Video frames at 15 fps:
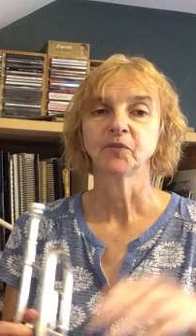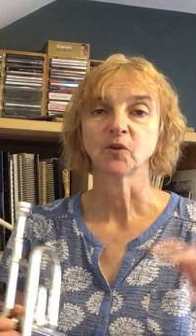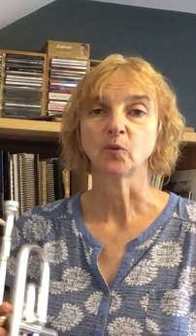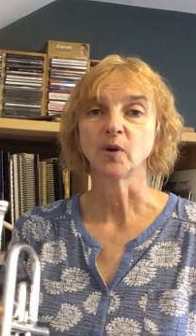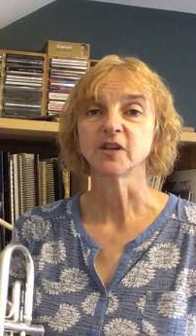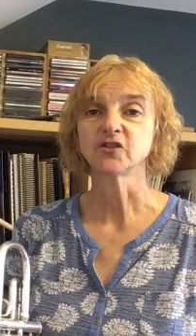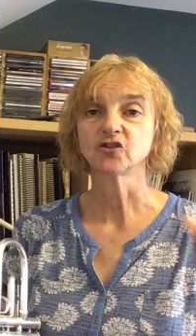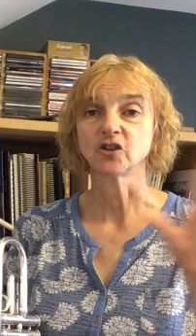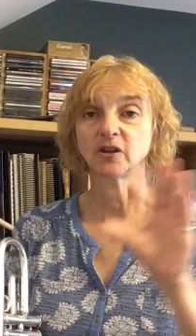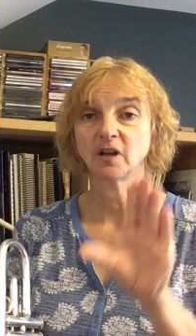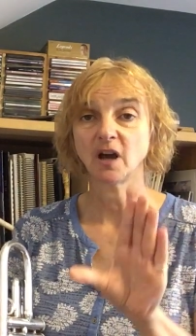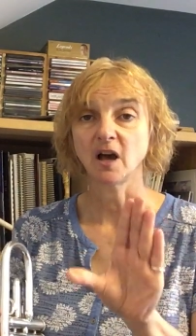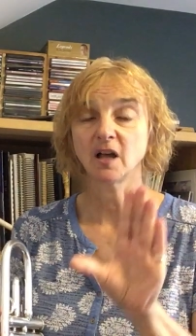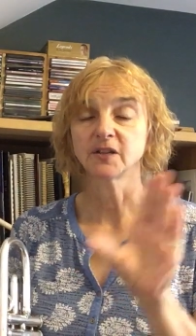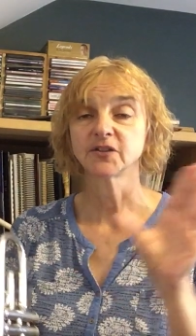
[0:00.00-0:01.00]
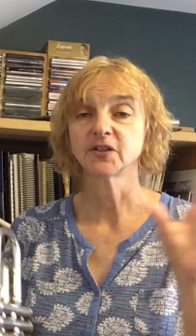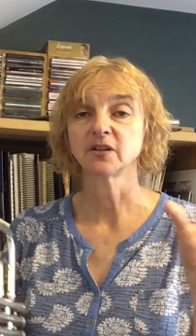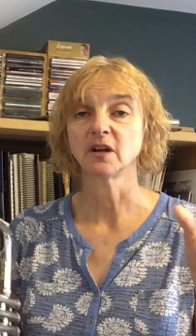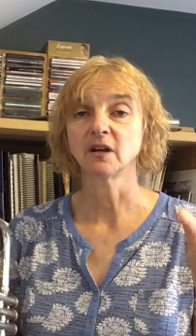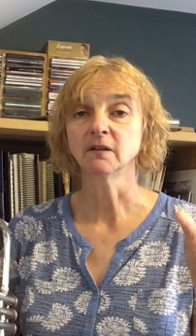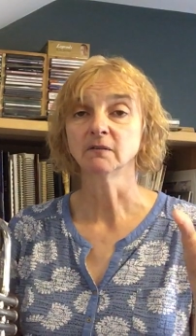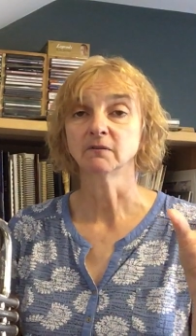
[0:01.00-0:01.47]
Question,
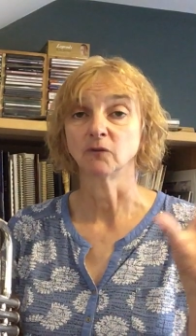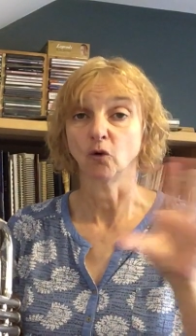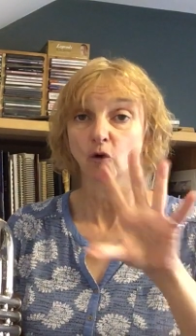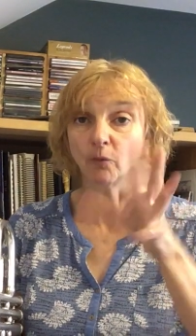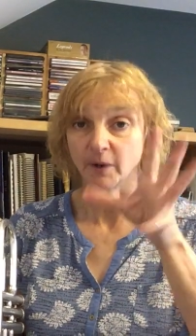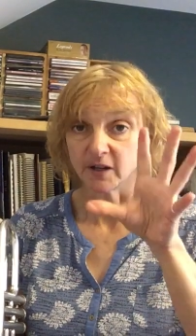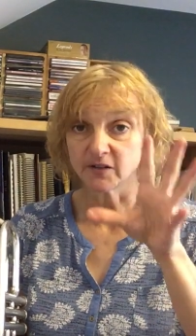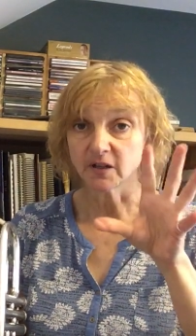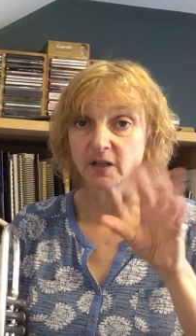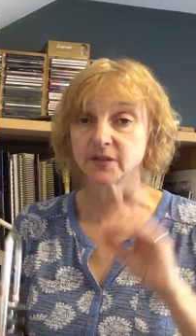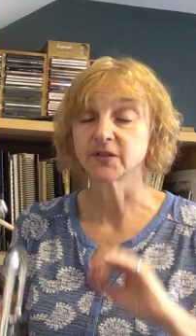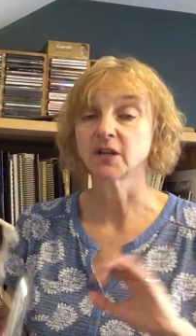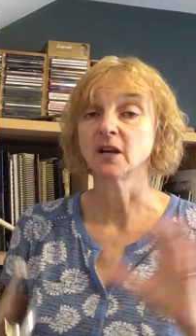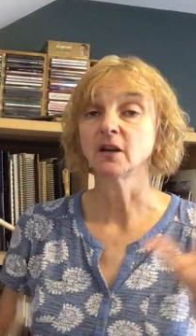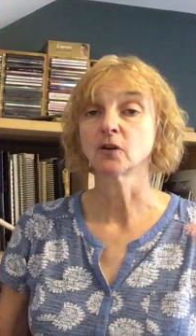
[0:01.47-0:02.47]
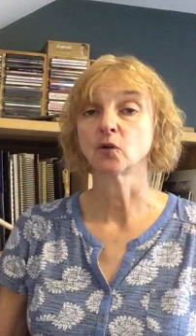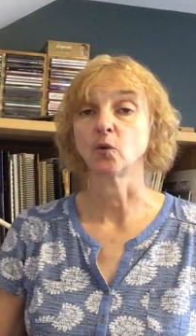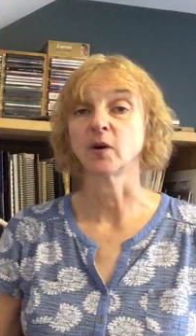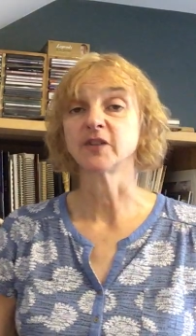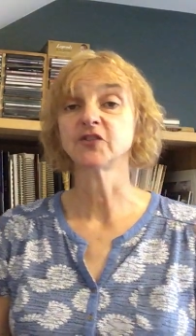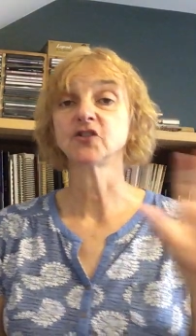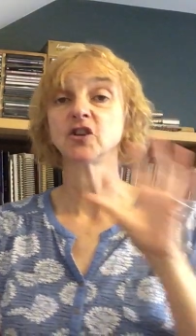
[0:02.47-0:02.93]
answer, almost answer,
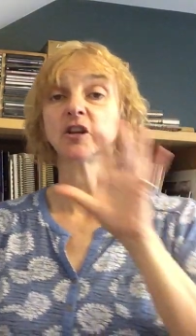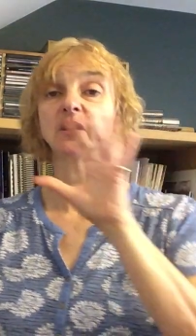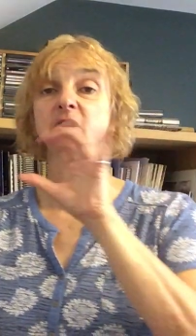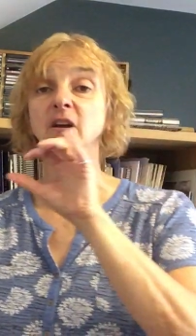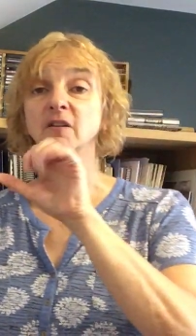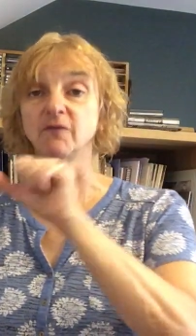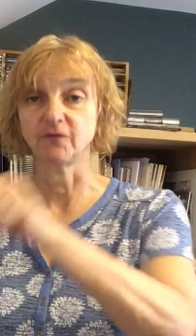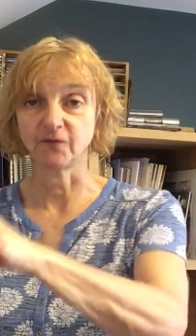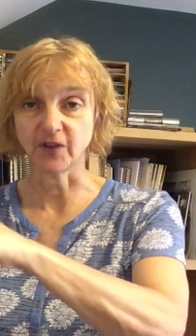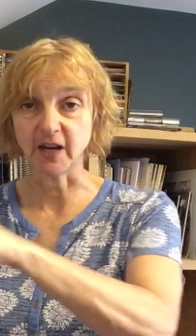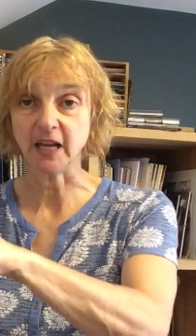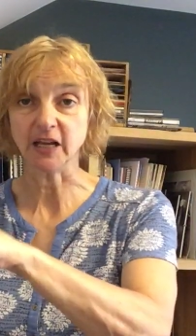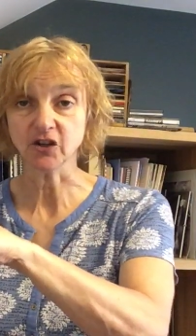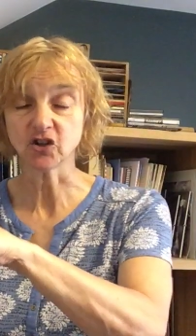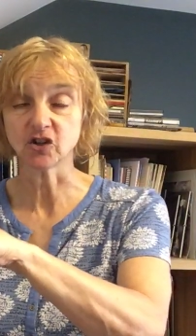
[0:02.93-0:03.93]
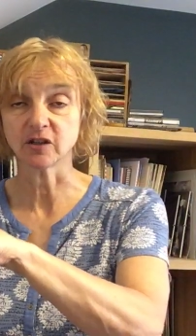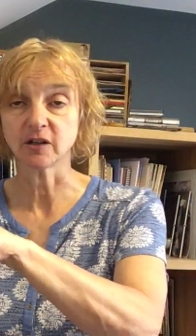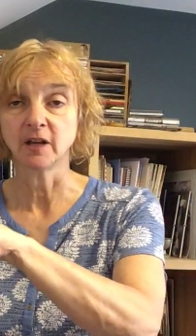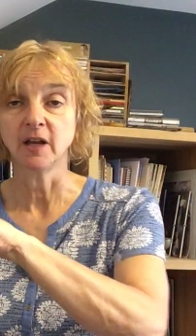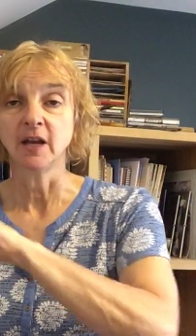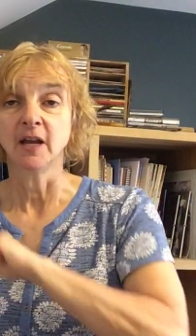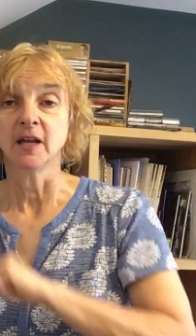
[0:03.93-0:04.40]
question, finished.
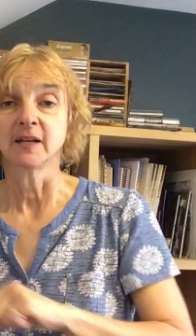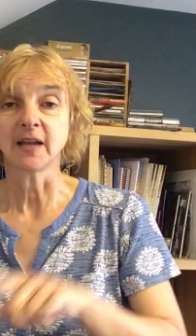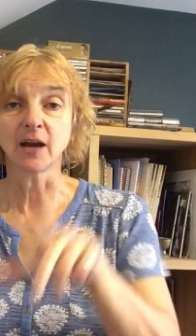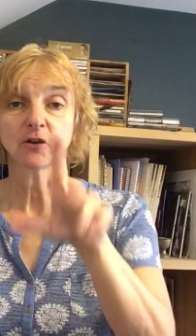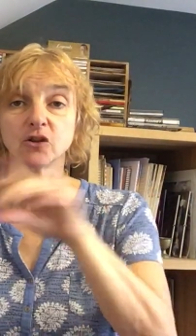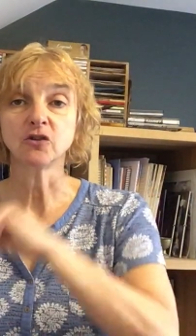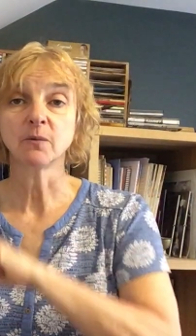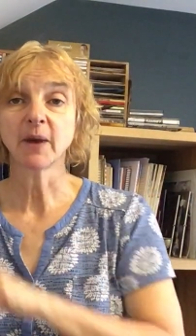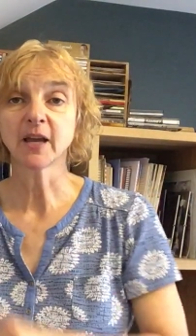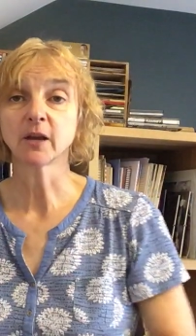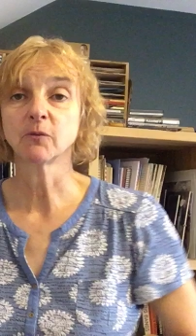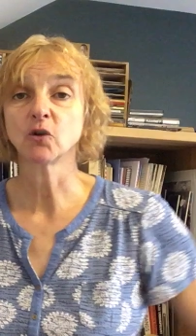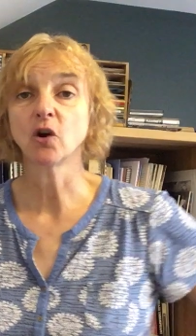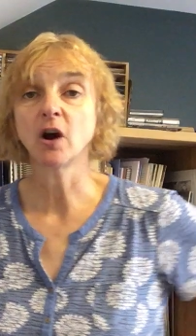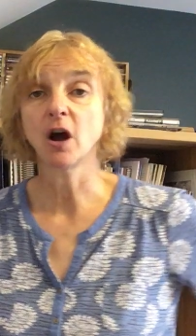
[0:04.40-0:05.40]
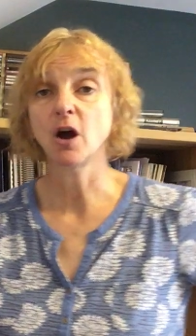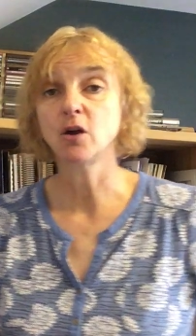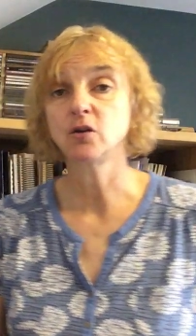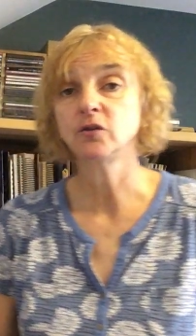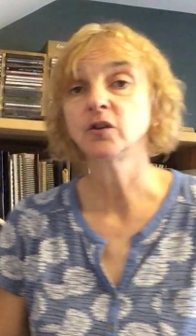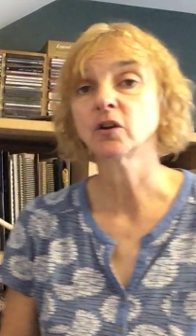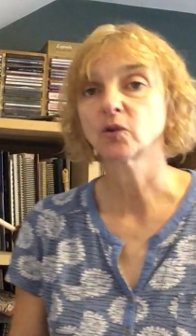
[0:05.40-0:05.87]
Now, can you make up your
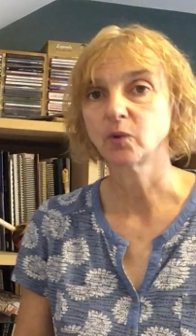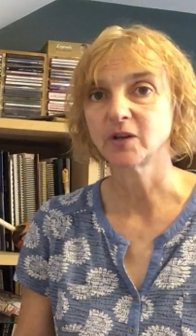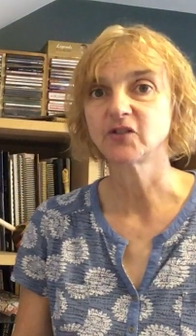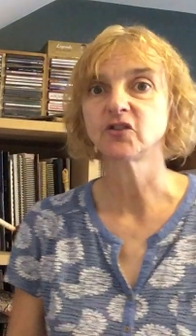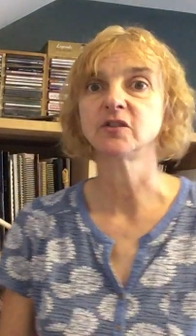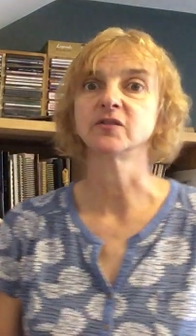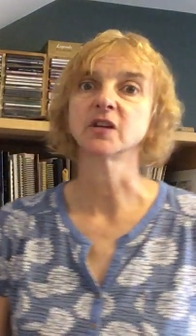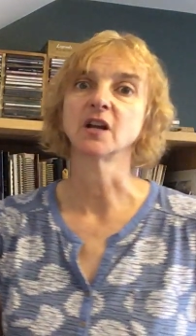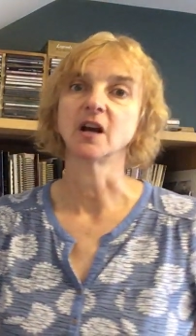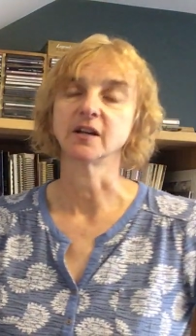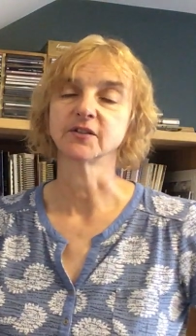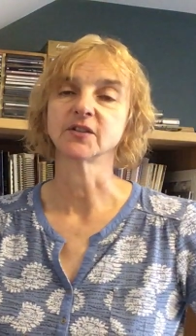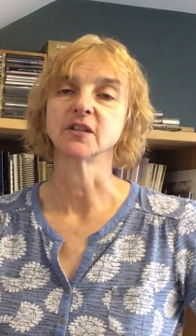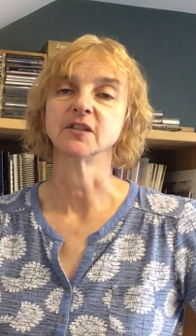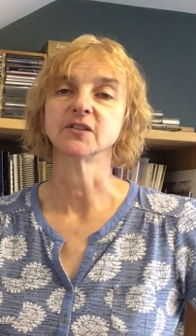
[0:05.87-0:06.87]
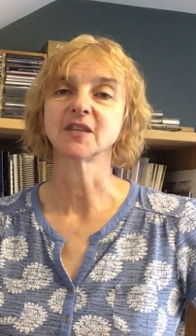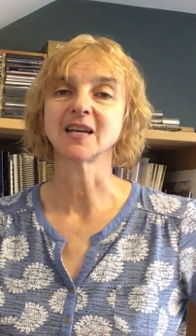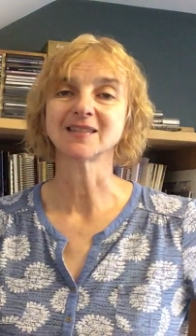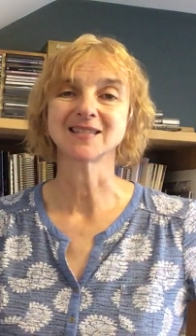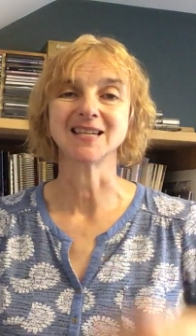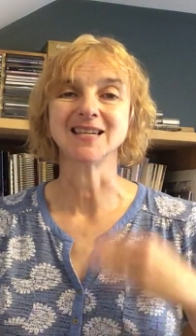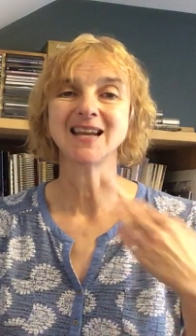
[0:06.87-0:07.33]
own questions and answers?
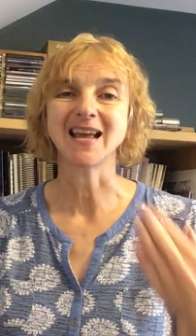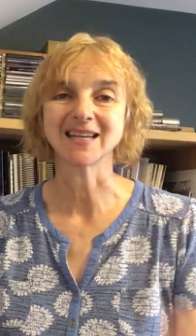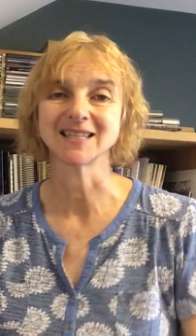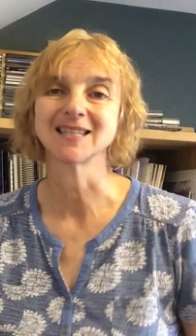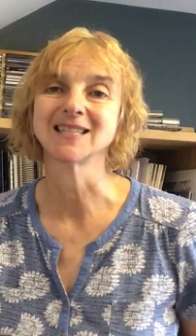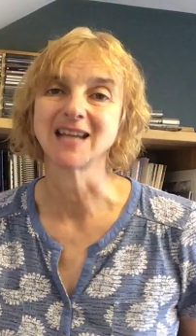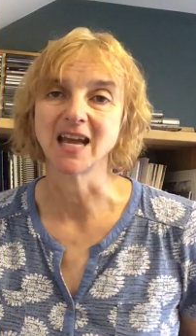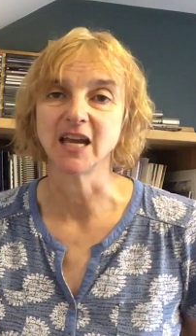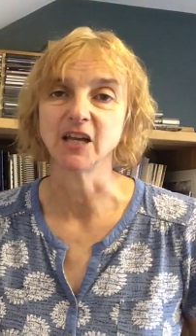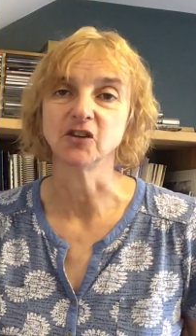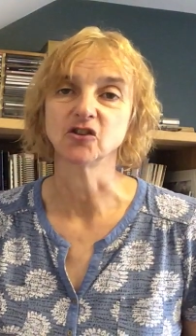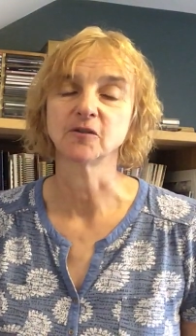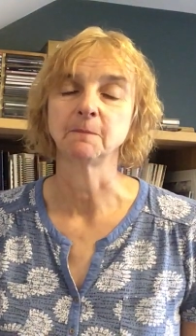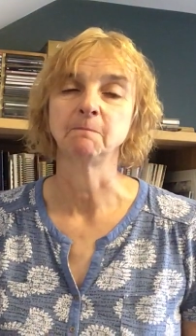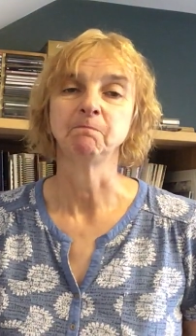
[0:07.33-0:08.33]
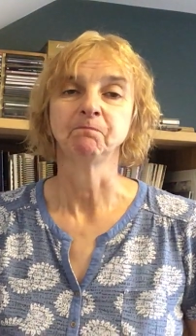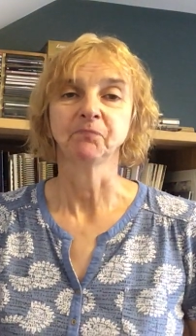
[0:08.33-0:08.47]
That's the next stage.